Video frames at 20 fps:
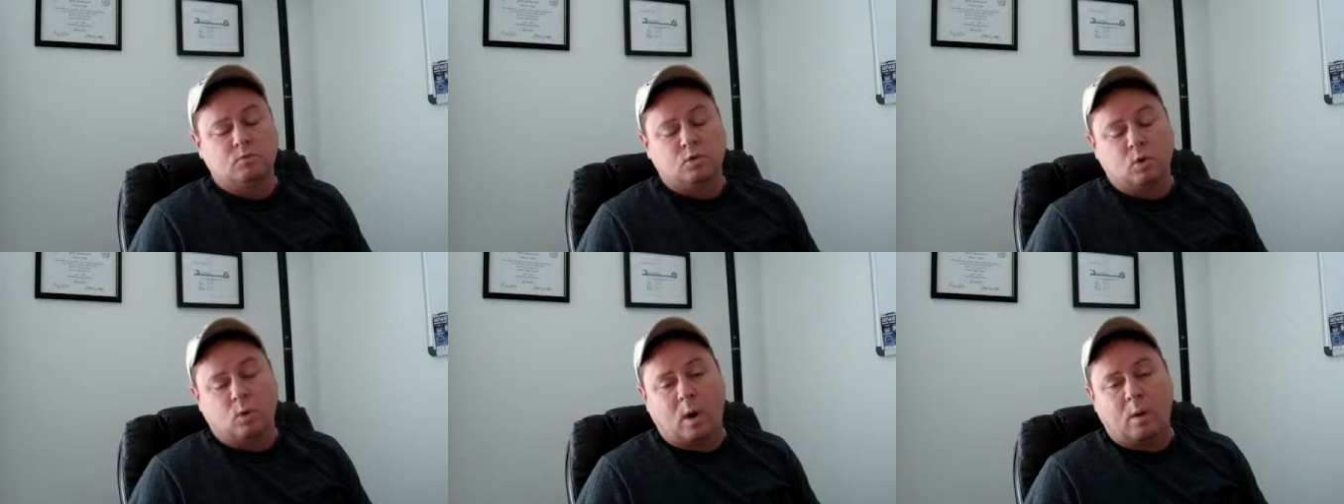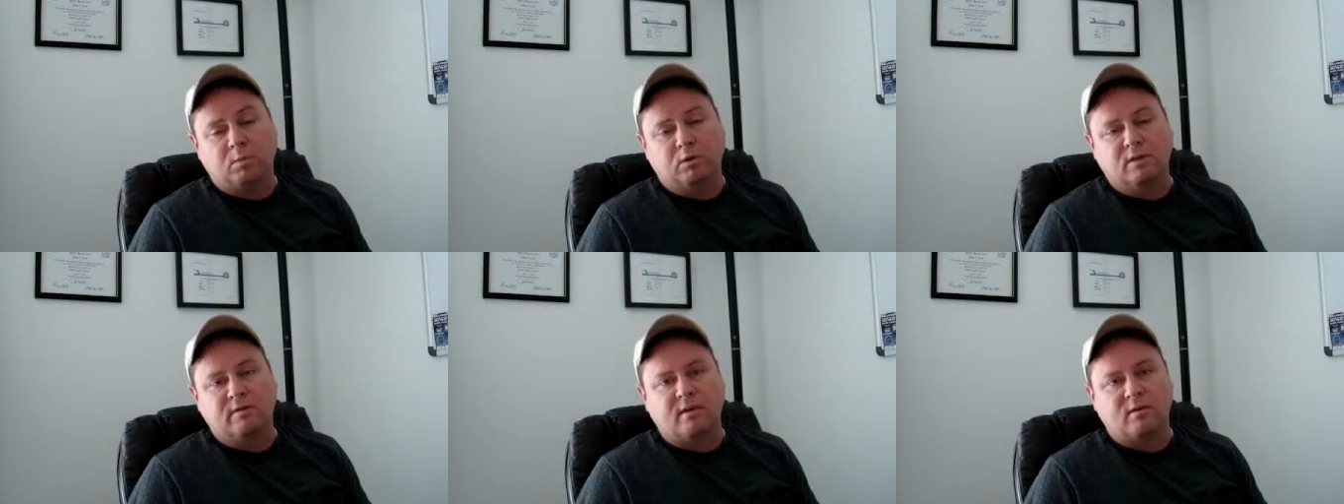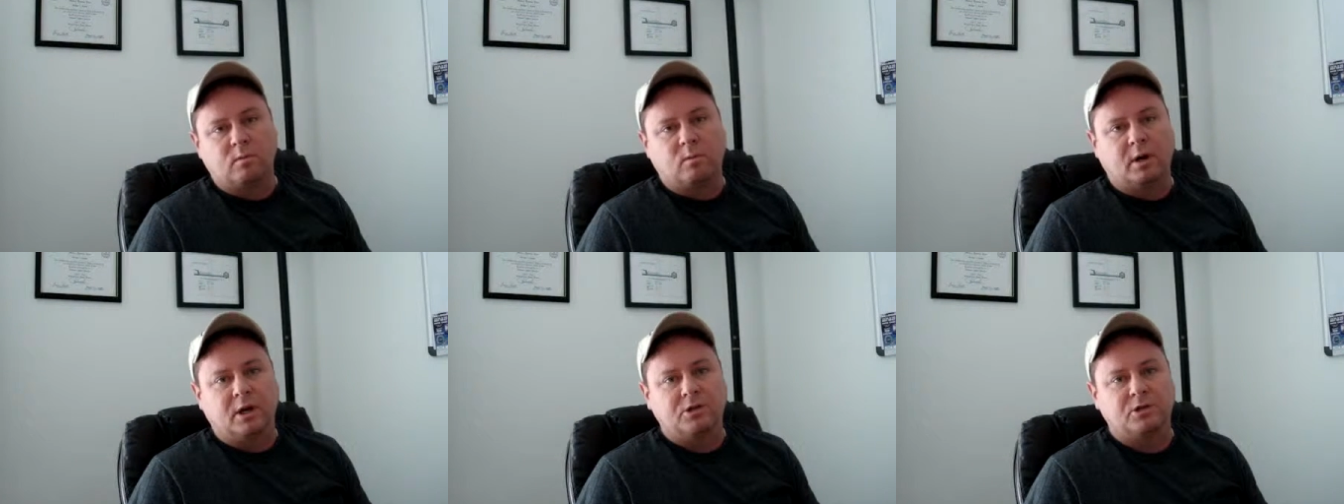Do I believe
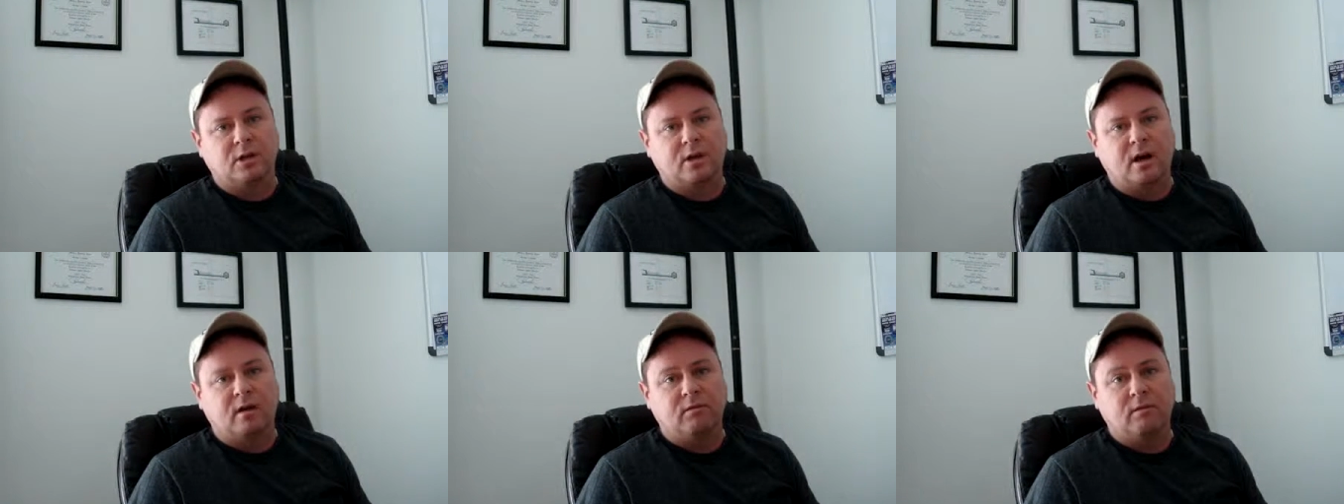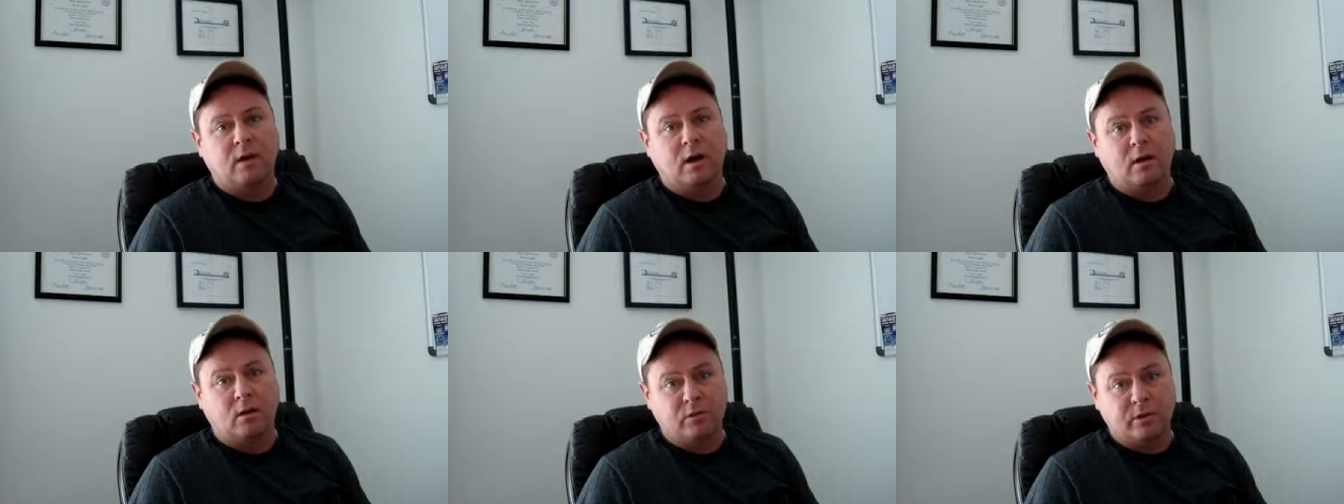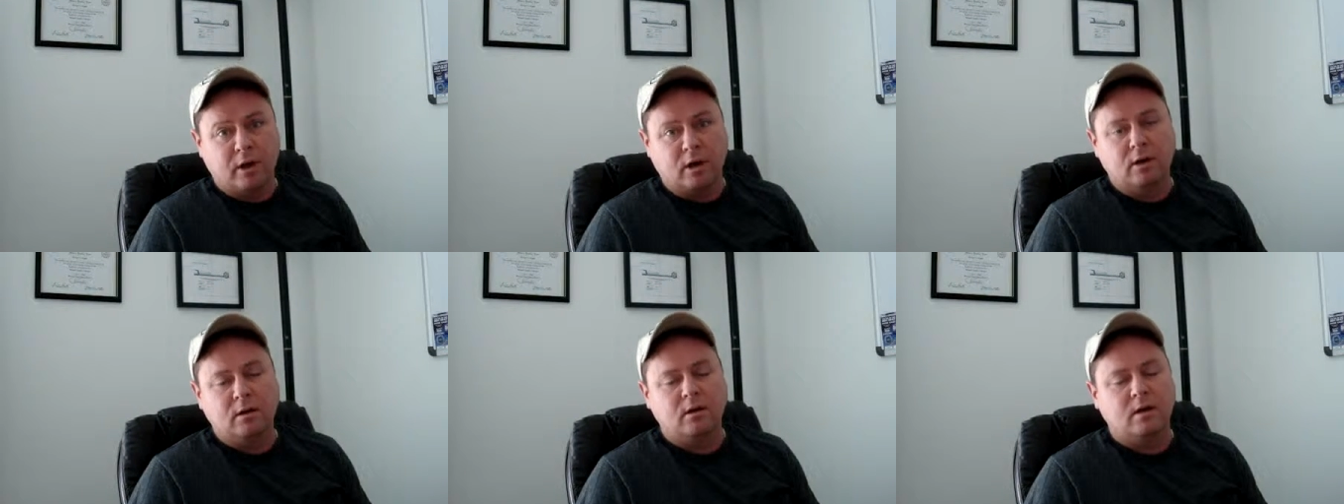everybody should have
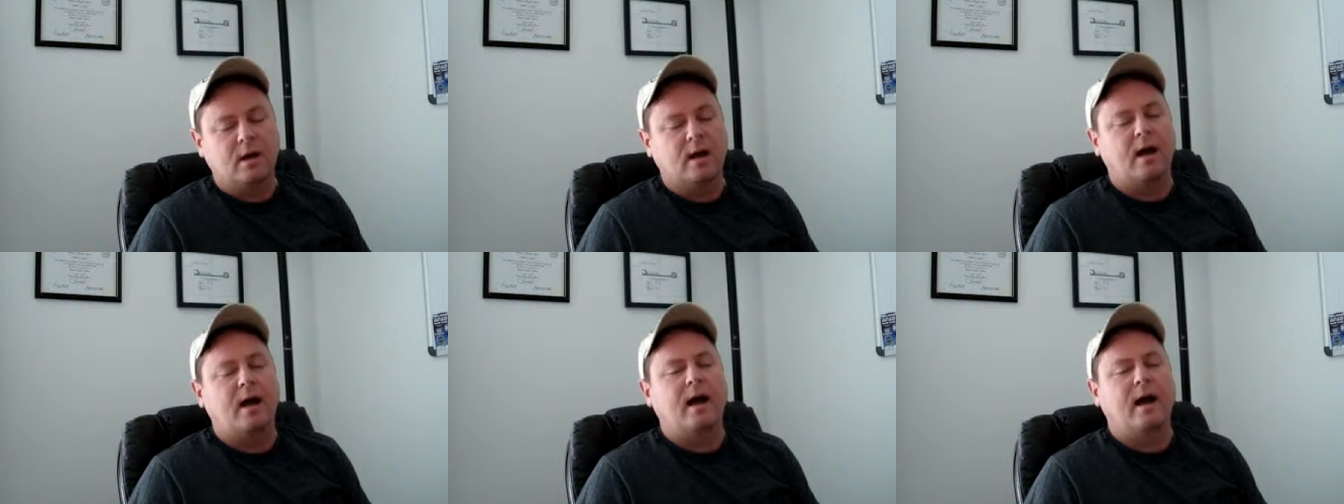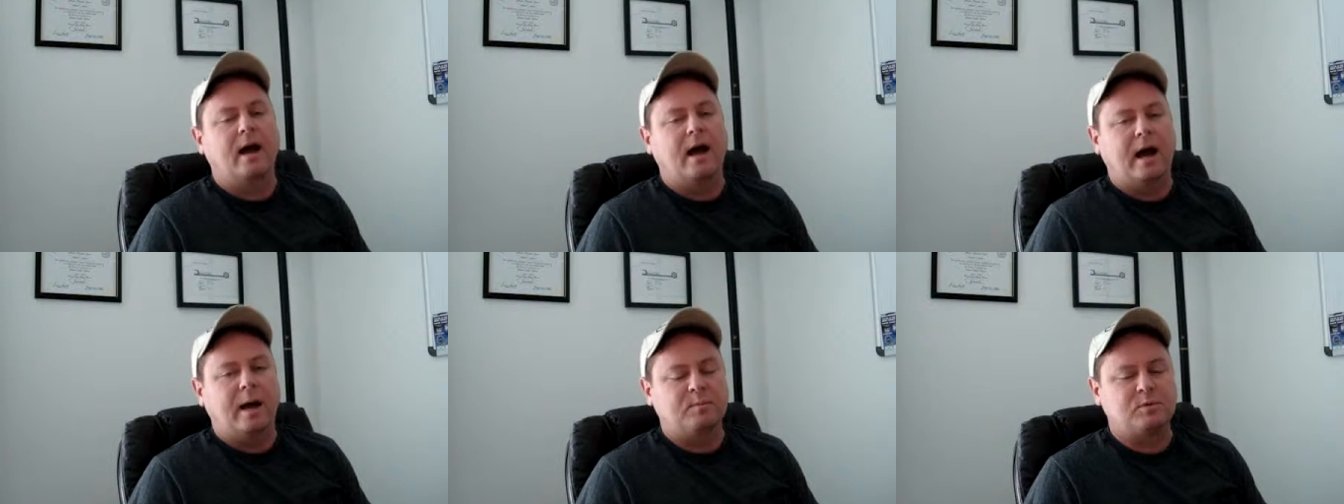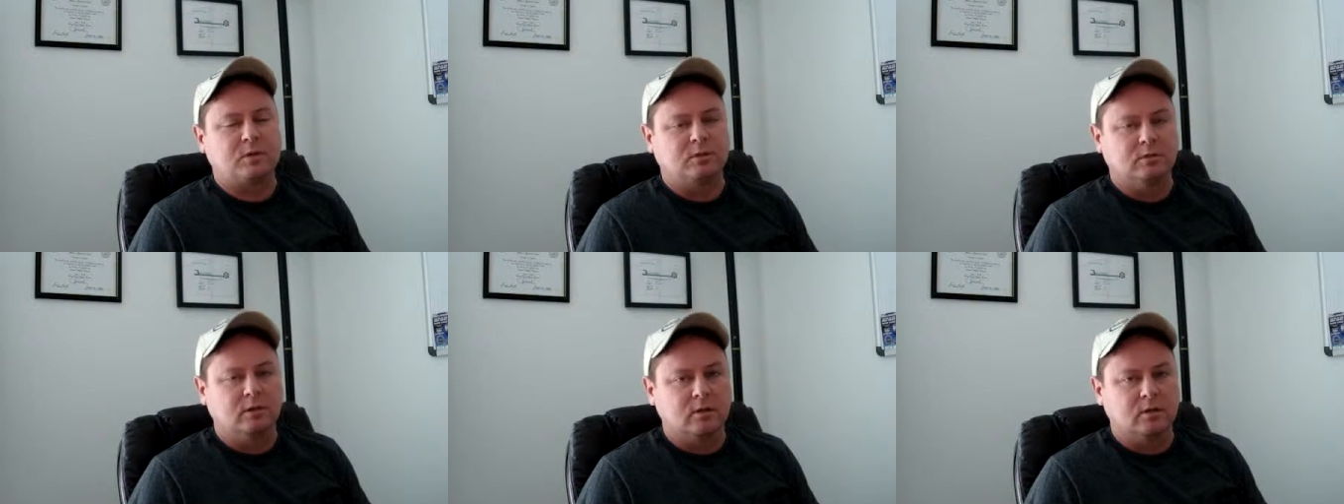health care?
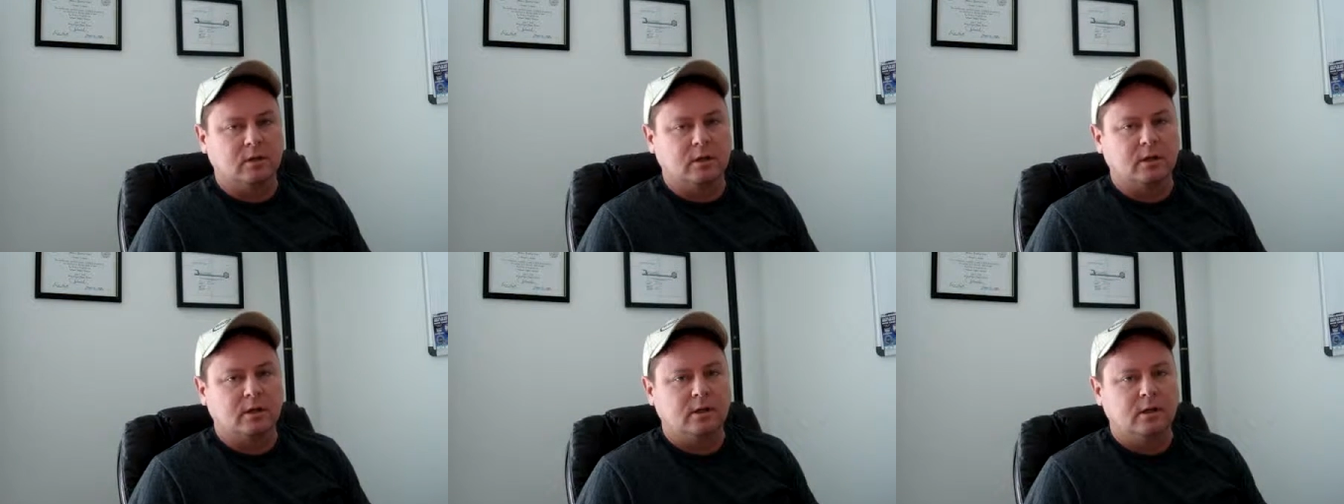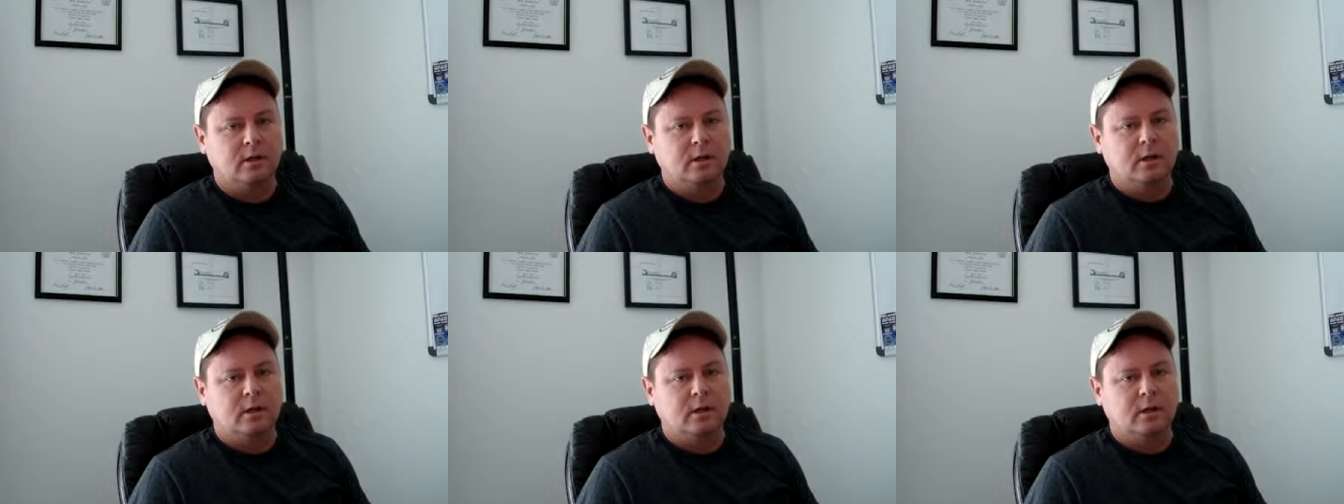Absolutely.